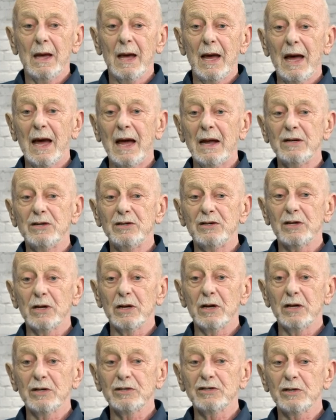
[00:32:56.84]
And
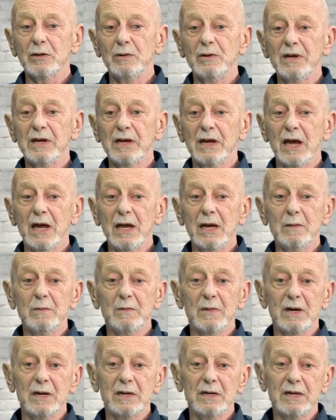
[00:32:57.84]
so he
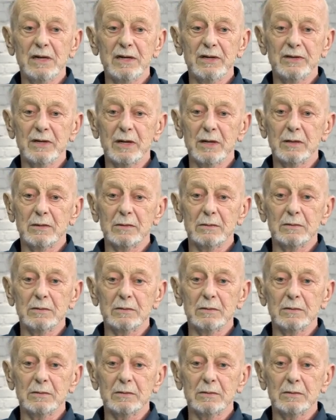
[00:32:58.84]
came, and he said,